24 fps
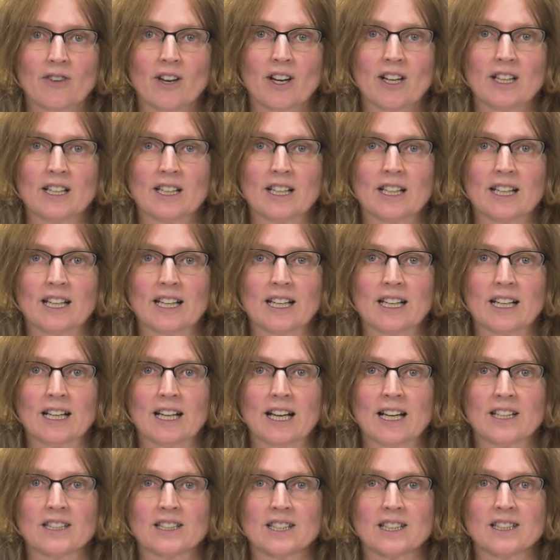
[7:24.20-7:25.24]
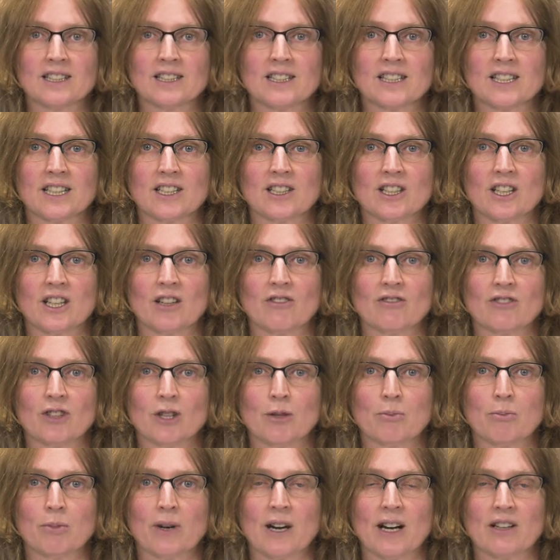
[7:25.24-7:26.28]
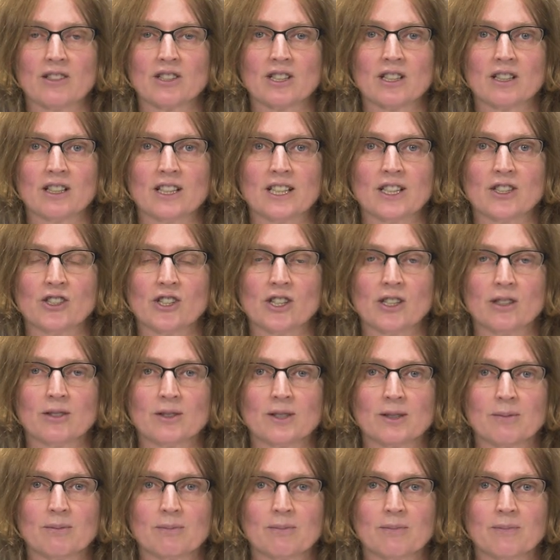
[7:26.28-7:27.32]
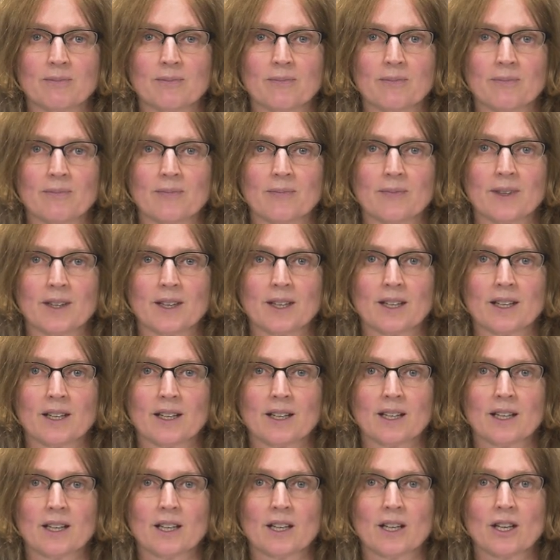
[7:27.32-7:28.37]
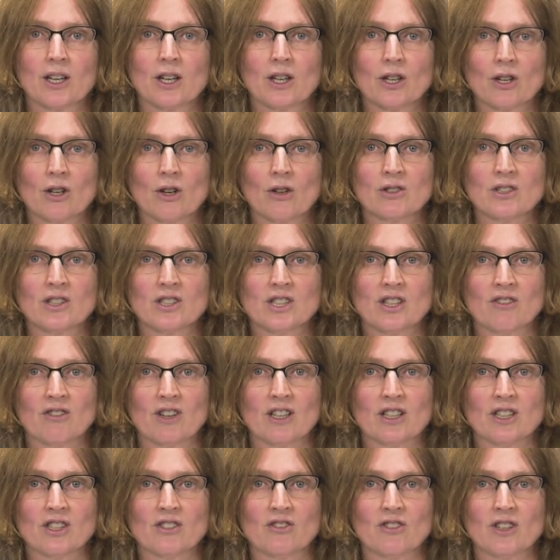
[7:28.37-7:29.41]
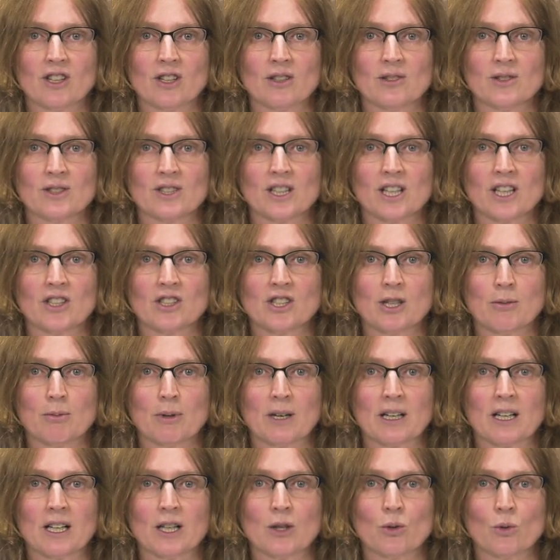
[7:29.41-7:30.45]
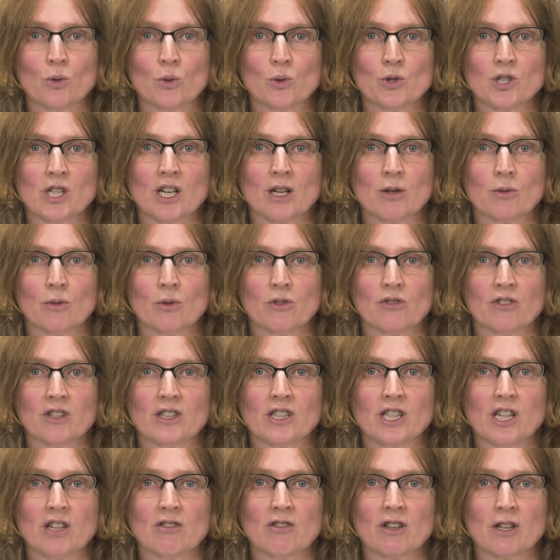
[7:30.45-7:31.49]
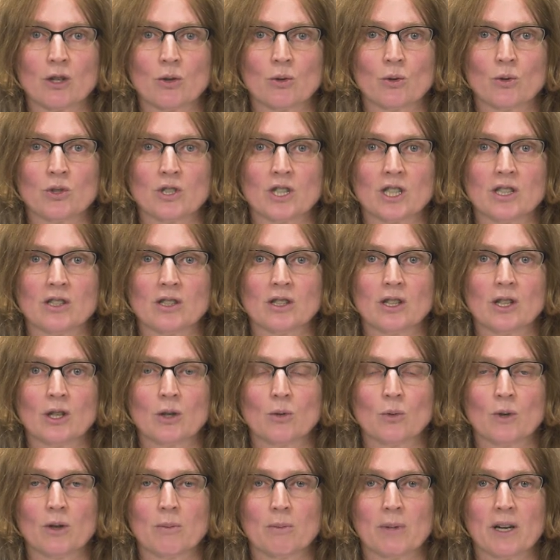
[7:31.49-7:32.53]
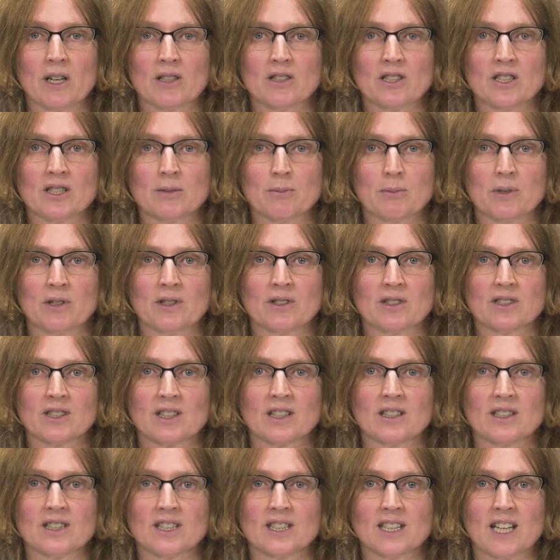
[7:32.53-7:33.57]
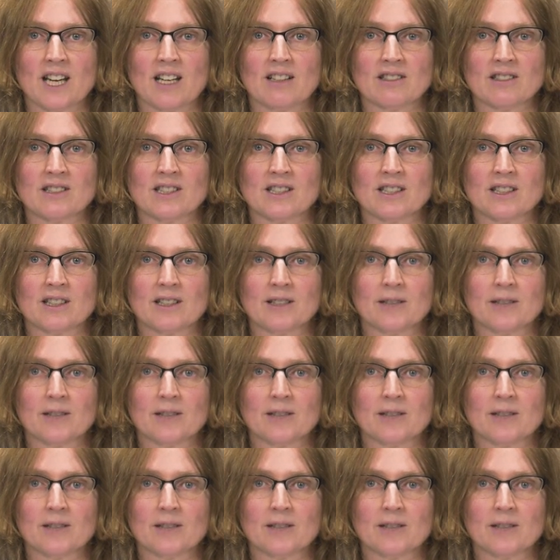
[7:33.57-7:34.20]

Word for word: Finally, let's consider a few practical issues. Cognitive interviews are typically audio or video recorded with participants' consent.